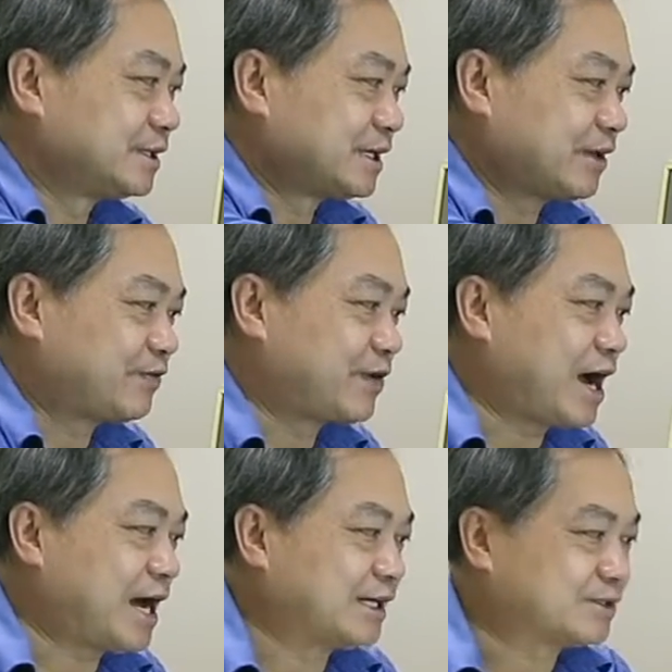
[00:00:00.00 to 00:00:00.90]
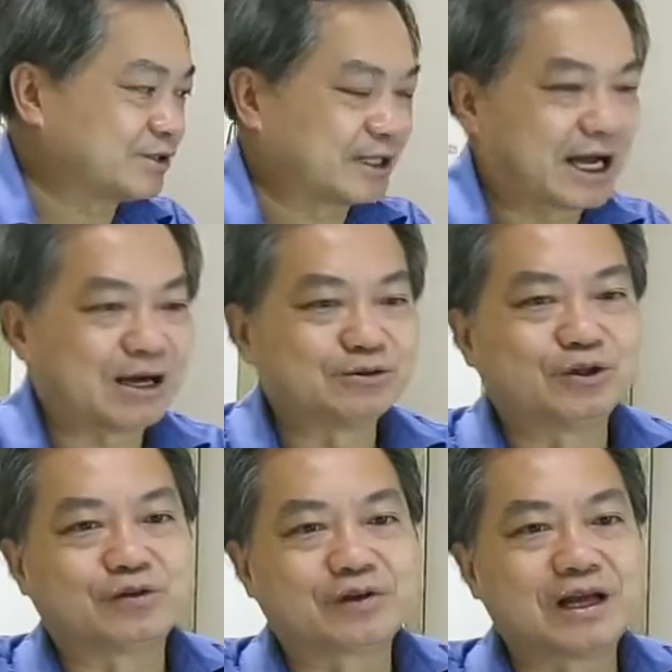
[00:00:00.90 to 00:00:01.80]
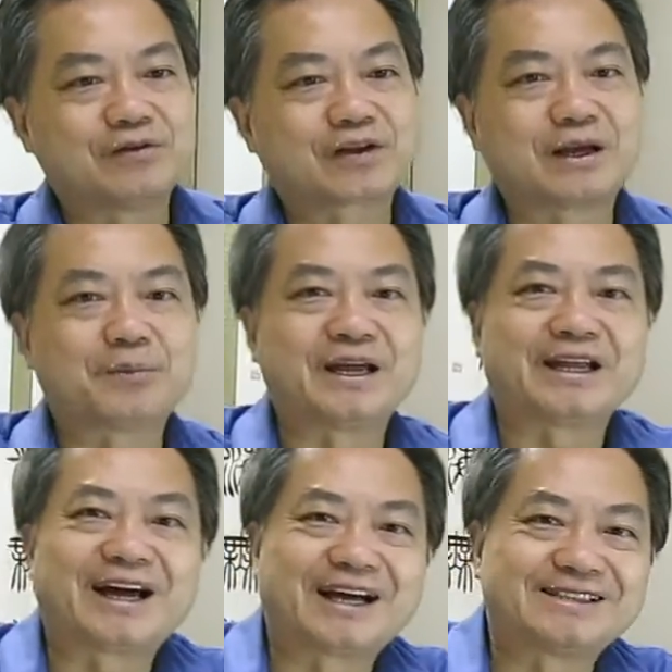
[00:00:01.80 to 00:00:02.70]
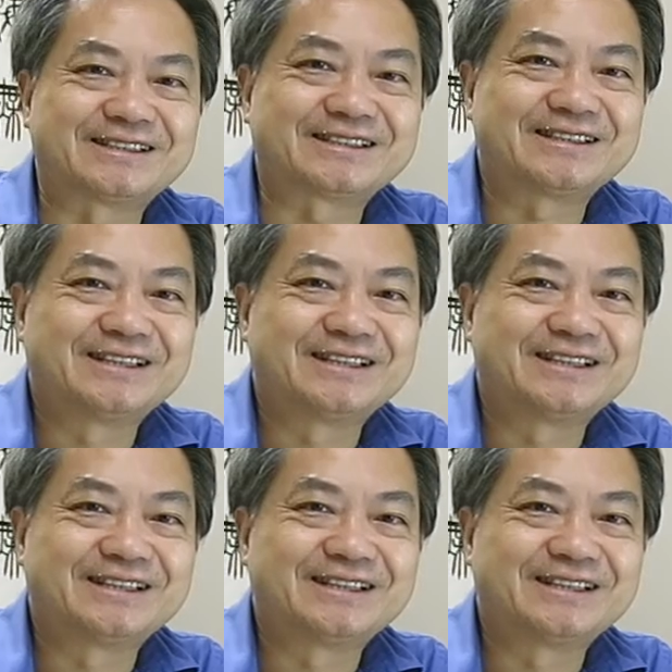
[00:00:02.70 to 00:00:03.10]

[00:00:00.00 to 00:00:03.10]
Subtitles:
advice on how your faith can be enhanced.